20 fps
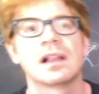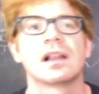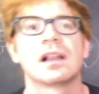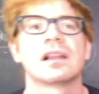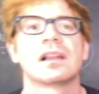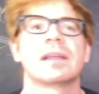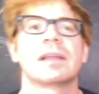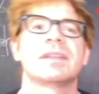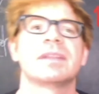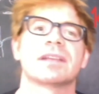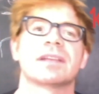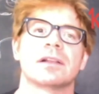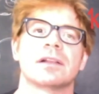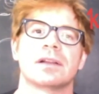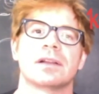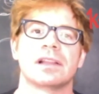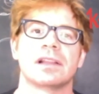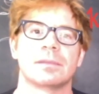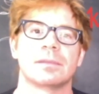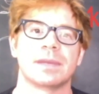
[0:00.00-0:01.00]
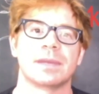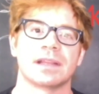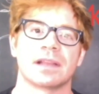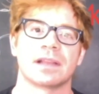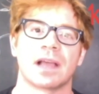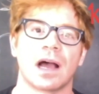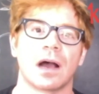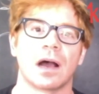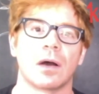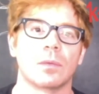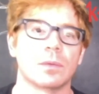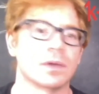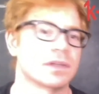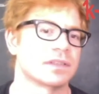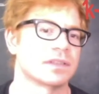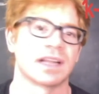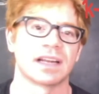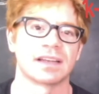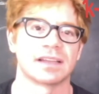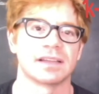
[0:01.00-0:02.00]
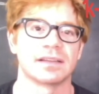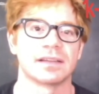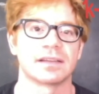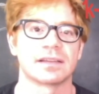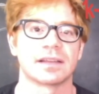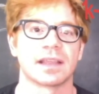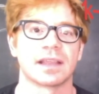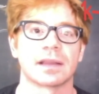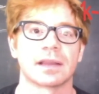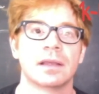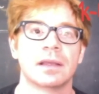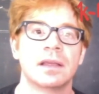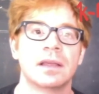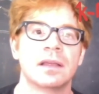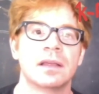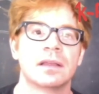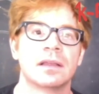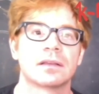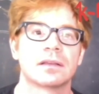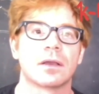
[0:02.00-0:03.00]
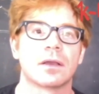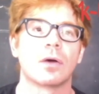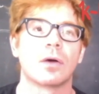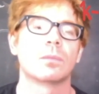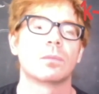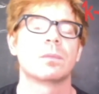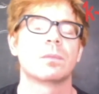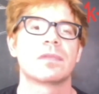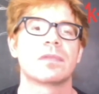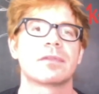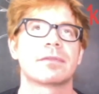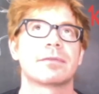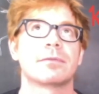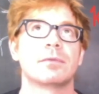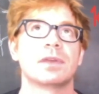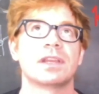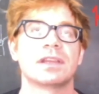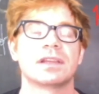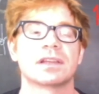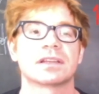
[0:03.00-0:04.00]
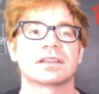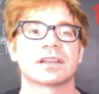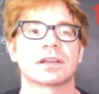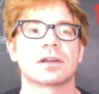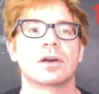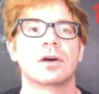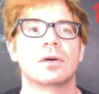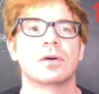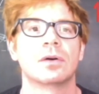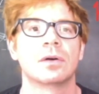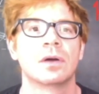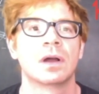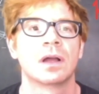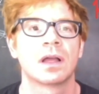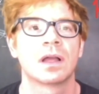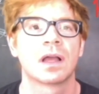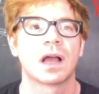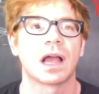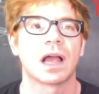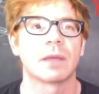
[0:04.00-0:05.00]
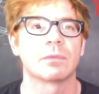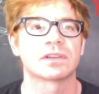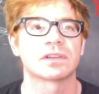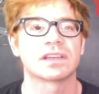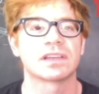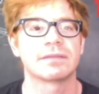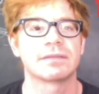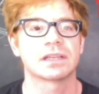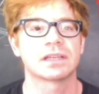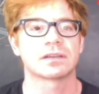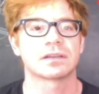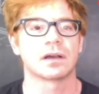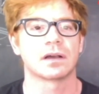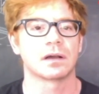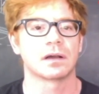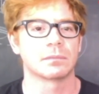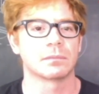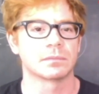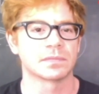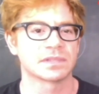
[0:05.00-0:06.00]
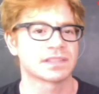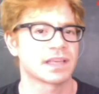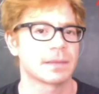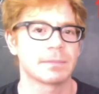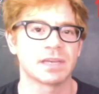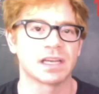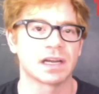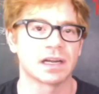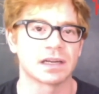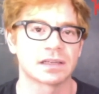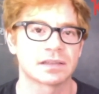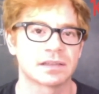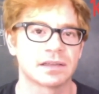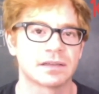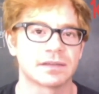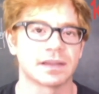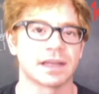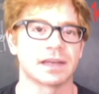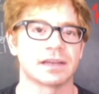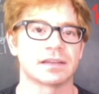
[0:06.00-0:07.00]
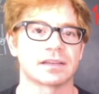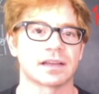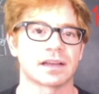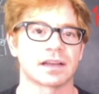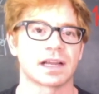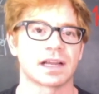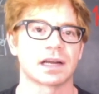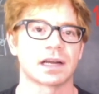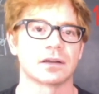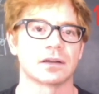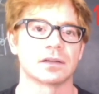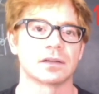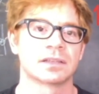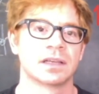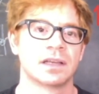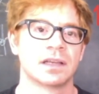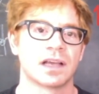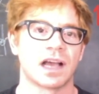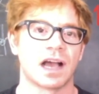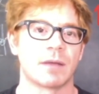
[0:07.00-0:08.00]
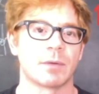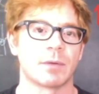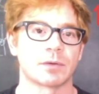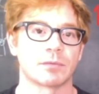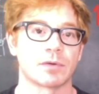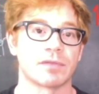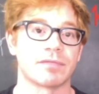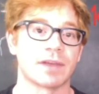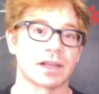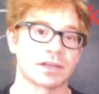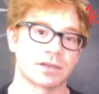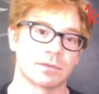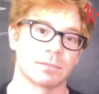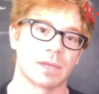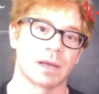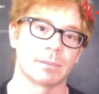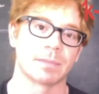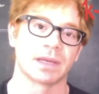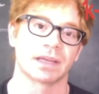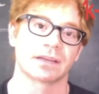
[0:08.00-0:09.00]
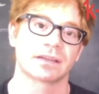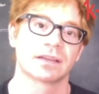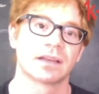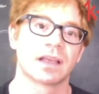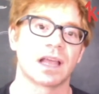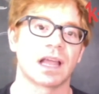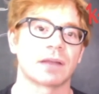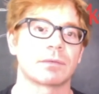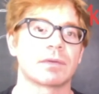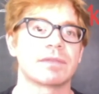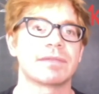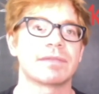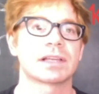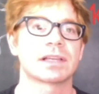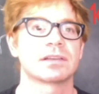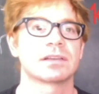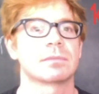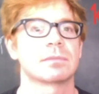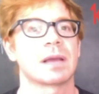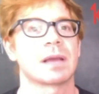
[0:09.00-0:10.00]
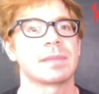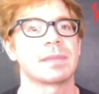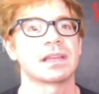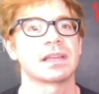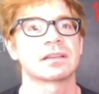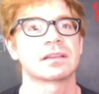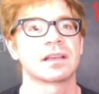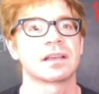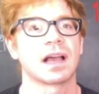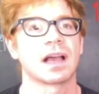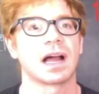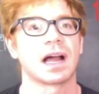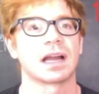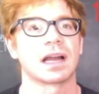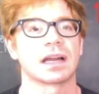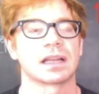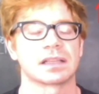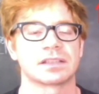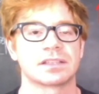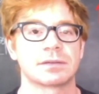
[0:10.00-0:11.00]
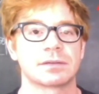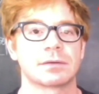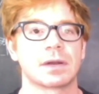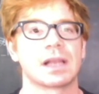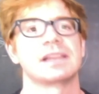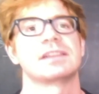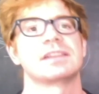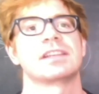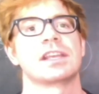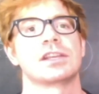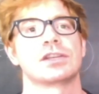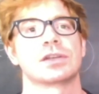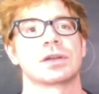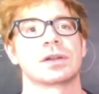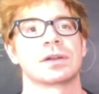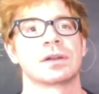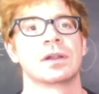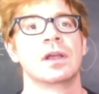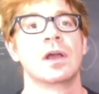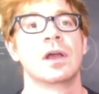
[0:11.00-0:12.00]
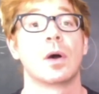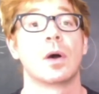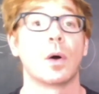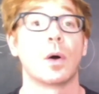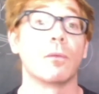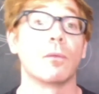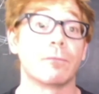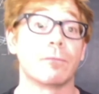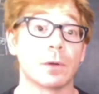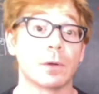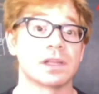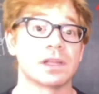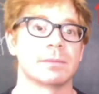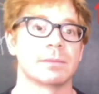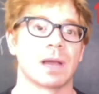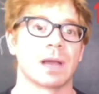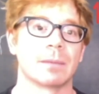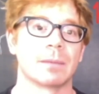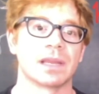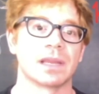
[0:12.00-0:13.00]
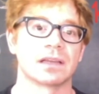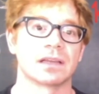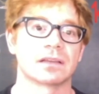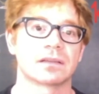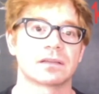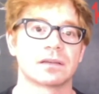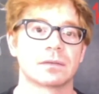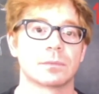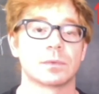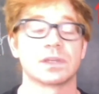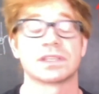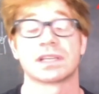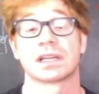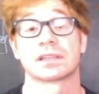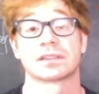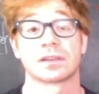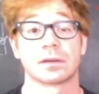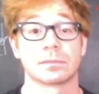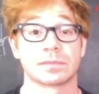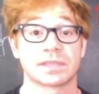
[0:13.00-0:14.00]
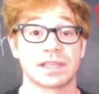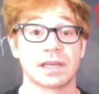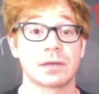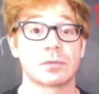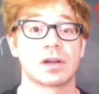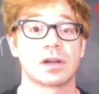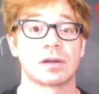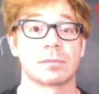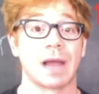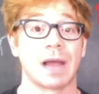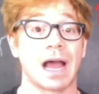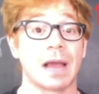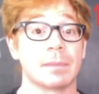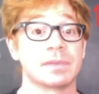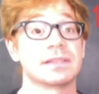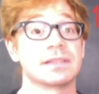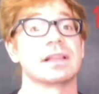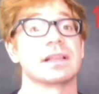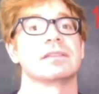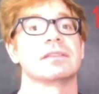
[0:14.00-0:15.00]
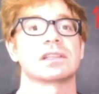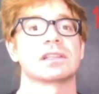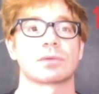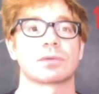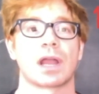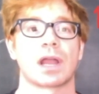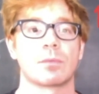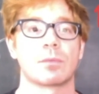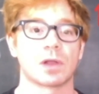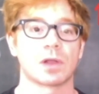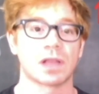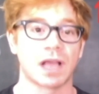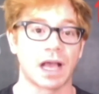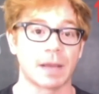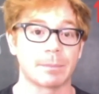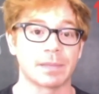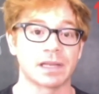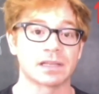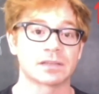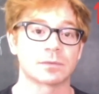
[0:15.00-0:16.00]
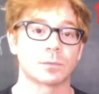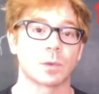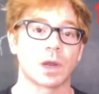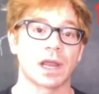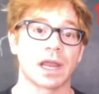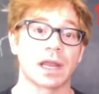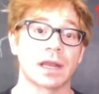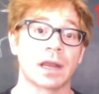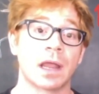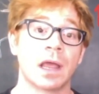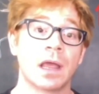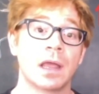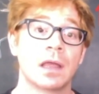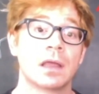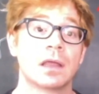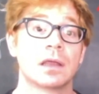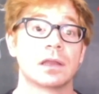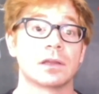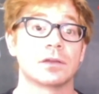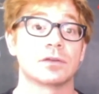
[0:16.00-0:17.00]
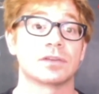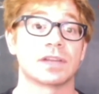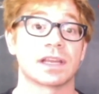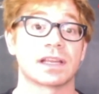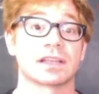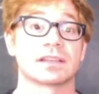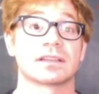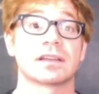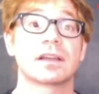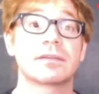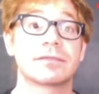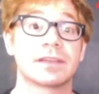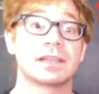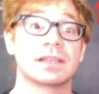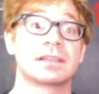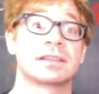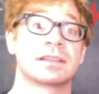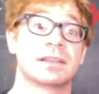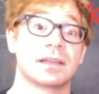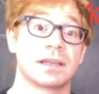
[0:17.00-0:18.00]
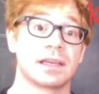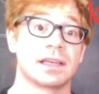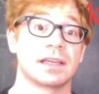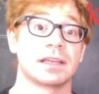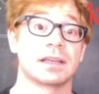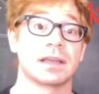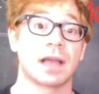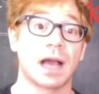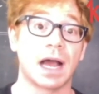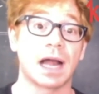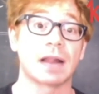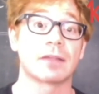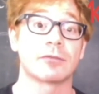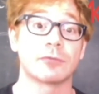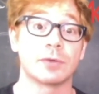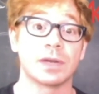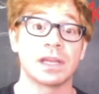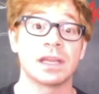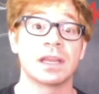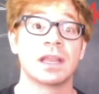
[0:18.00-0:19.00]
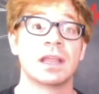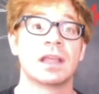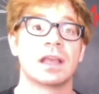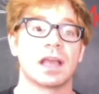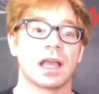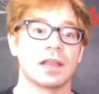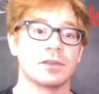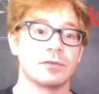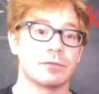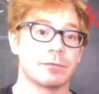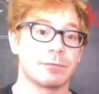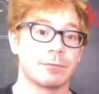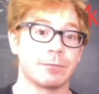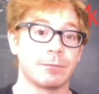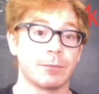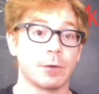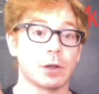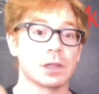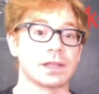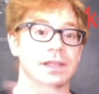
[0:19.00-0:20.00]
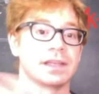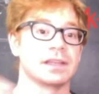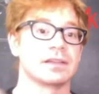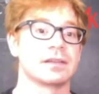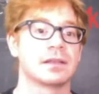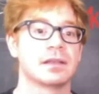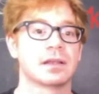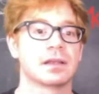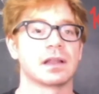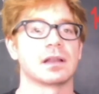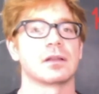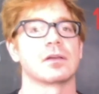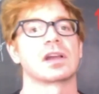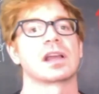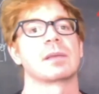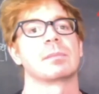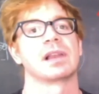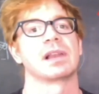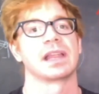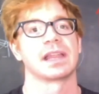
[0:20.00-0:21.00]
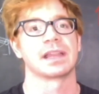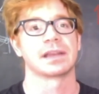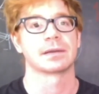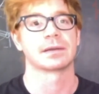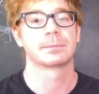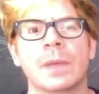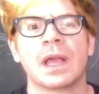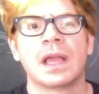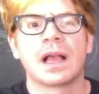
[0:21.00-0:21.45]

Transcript: Let me tell you a little bit how we started this thing. So 3 years ago, I was giving some seminars there in San Carlos about reflection mappings. And reflection mappings are a generalization of folding mappings, which are some singular maps that describe what happens when you take a surface in R3 and you fold it along a plane.